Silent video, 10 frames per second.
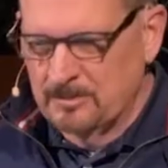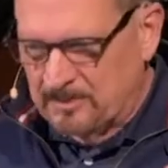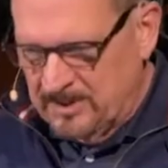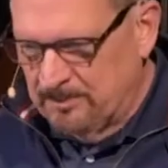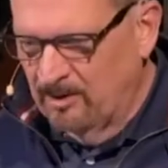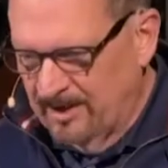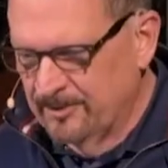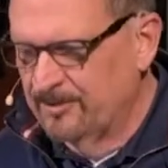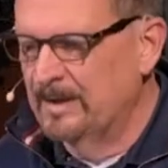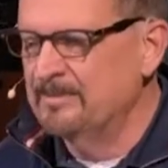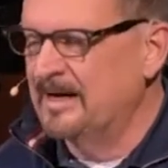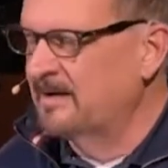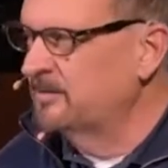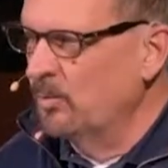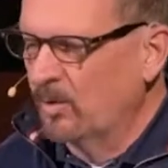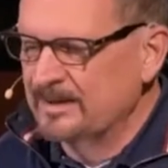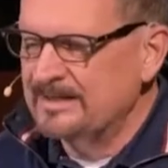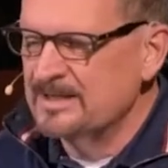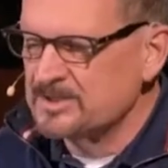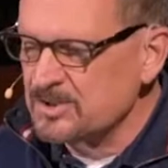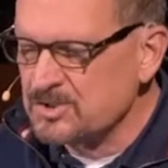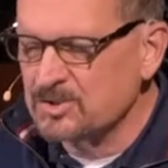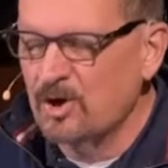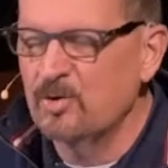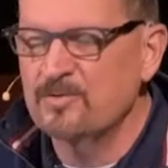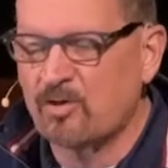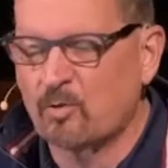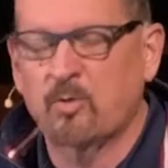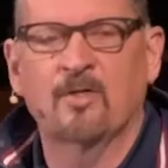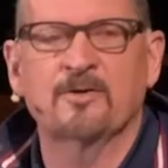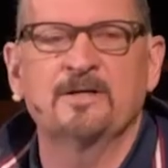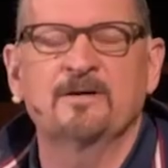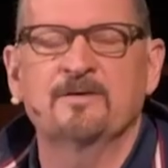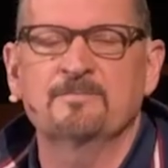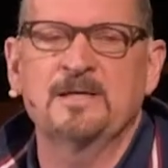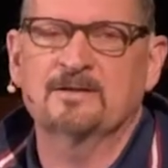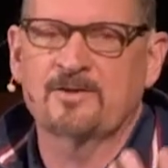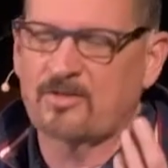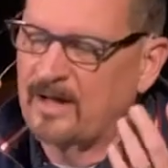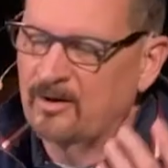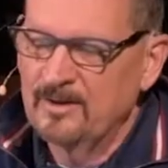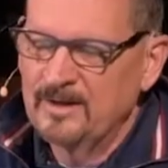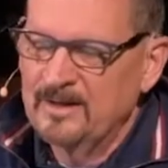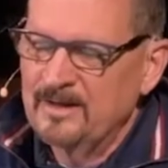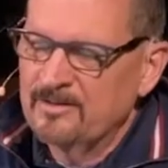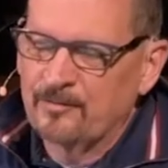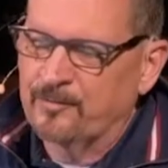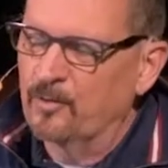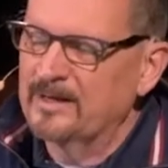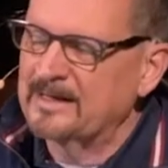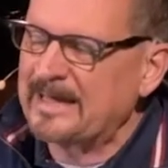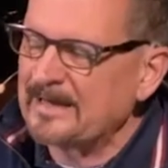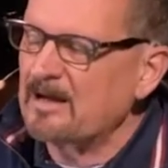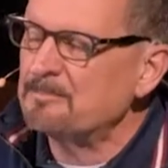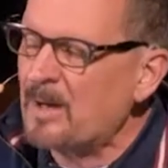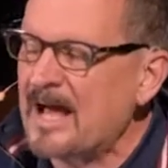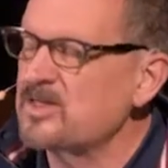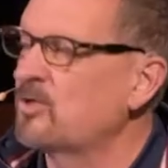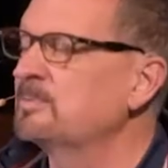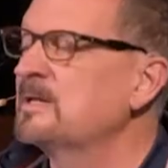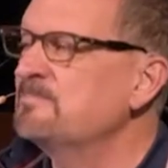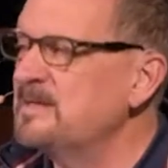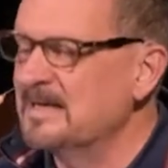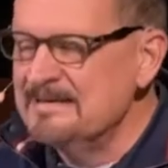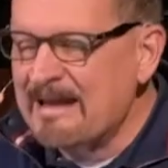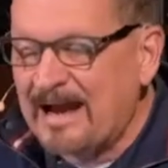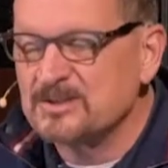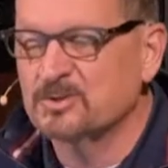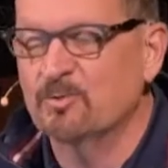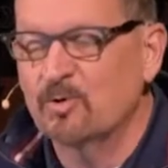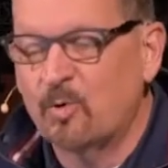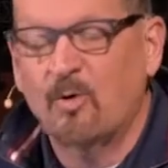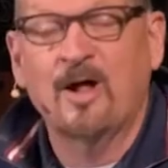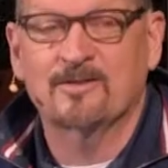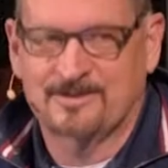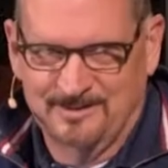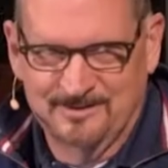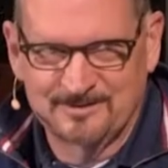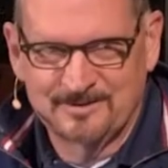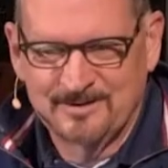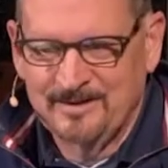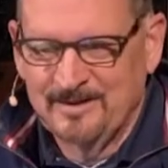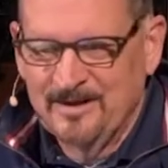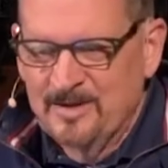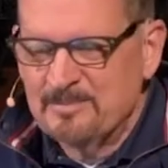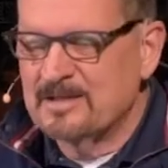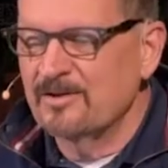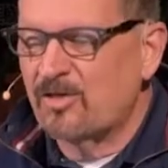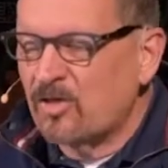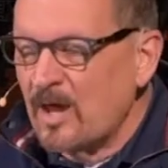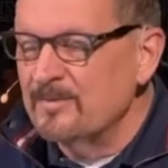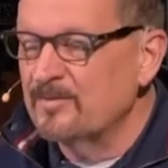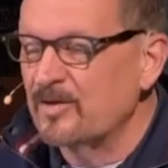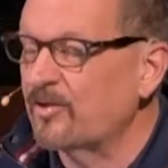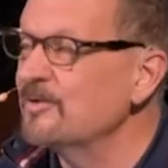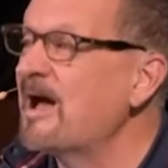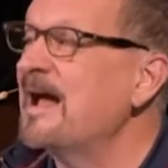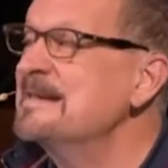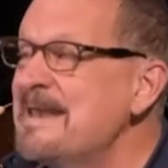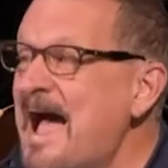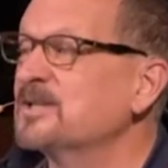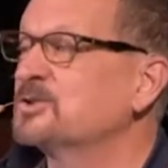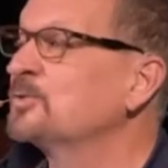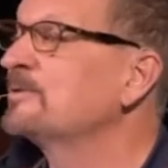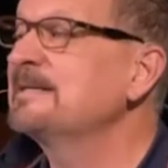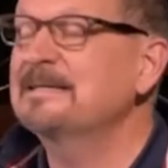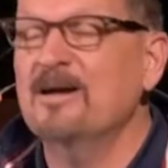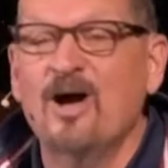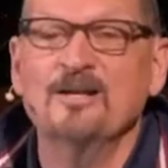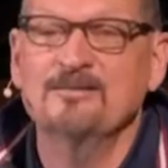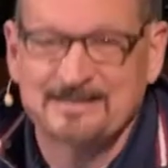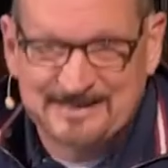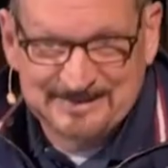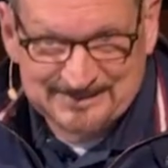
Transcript: and the people under them and everyone is to show this quality of meekness. Now, therefore, it cannot possibly be a natural quality because some of us are not naturally cuddly,